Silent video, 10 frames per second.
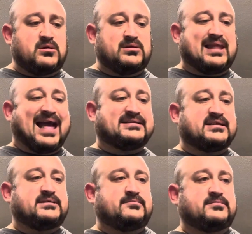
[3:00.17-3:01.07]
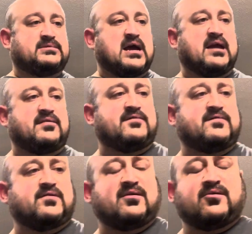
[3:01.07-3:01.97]
lactic kind
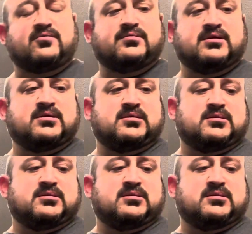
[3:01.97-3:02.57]
of or, or,